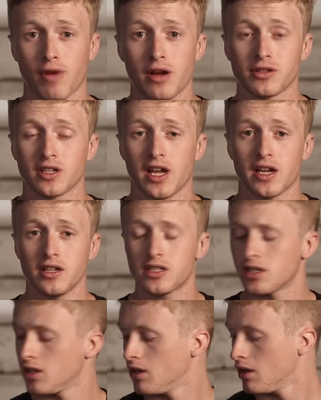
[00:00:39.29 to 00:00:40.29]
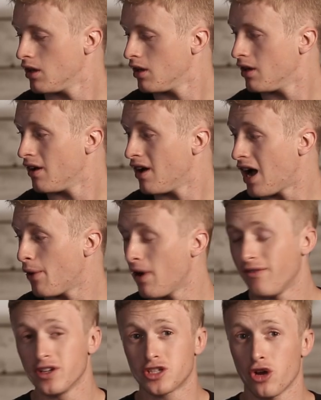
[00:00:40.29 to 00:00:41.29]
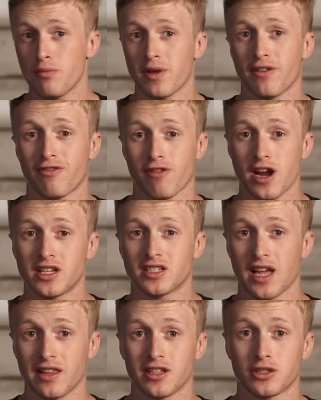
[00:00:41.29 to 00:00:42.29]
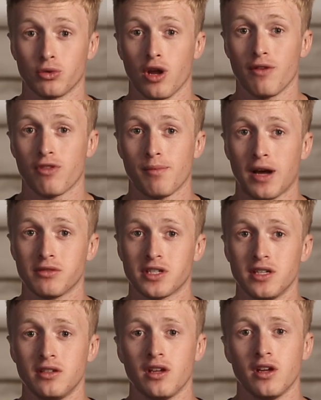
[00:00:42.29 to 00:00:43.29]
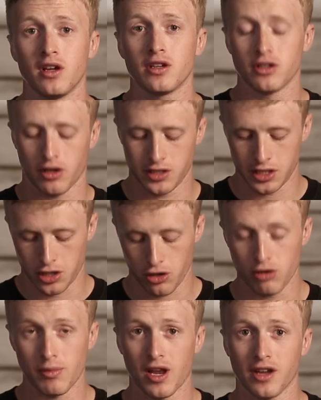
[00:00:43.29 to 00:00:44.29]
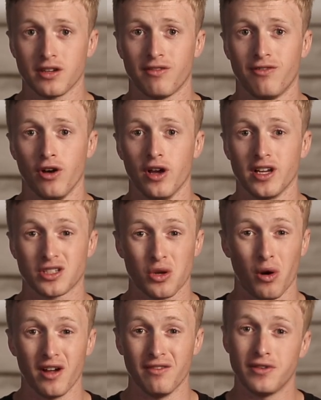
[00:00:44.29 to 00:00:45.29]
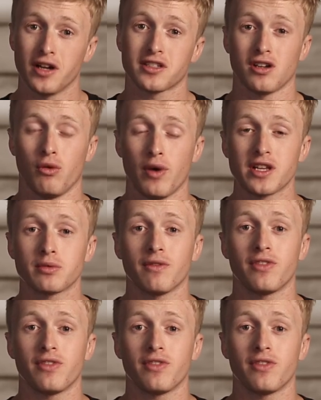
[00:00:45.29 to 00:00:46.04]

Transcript: of rails and kickers. However, don't be afraid to take this all over the mountain. 92mm underfoot is quite a versatile waist